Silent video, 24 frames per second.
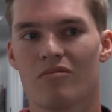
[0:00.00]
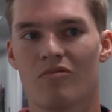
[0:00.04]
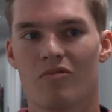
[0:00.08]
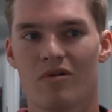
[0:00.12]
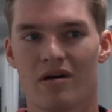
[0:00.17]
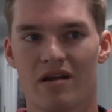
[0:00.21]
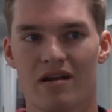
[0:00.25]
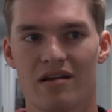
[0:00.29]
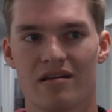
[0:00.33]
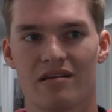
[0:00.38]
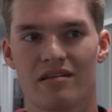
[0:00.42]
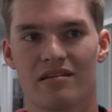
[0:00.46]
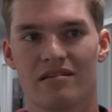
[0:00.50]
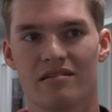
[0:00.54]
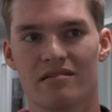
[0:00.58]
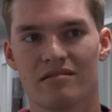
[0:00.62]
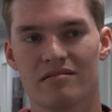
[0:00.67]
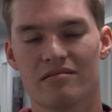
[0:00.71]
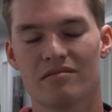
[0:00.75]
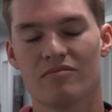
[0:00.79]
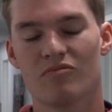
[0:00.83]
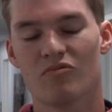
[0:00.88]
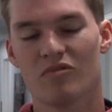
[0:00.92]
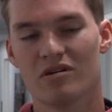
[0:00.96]
what I
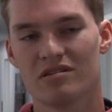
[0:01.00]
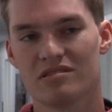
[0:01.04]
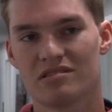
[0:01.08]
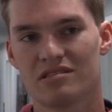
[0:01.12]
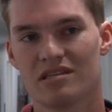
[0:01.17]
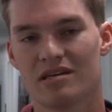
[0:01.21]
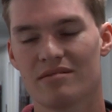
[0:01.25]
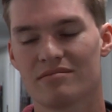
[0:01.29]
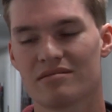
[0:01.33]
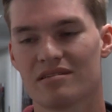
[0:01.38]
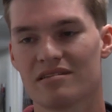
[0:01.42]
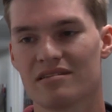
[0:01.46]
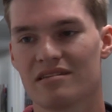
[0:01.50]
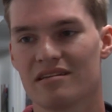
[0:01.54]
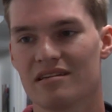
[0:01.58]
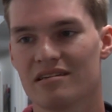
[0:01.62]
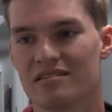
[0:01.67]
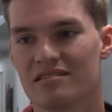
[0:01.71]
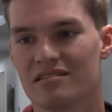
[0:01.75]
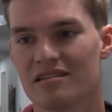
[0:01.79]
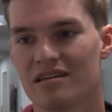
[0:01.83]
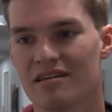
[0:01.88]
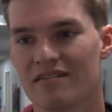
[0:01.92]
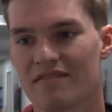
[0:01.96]
needed and what steps I
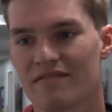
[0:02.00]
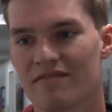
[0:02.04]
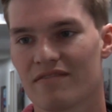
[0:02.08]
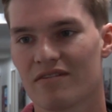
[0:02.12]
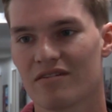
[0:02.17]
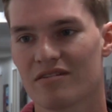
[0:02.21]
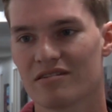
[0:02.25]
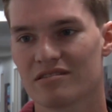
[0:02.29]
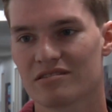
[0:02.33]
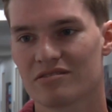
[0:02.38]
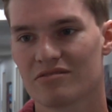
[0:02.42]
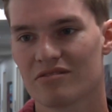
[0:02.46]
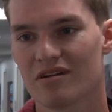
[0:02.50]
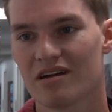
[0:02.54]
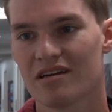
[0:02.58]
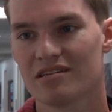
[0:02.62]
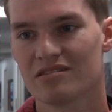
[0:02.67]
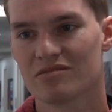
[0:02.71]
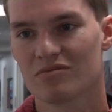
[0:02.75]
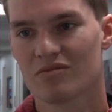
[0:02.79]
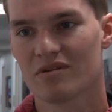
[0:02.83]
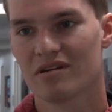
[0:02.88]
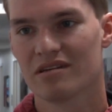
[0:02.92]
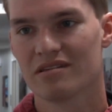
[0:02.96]
needed to take as far as
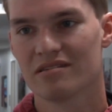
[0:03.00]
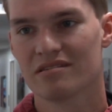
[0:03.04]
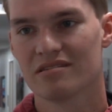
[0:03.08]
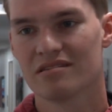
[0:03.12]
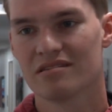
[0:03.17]
graduating.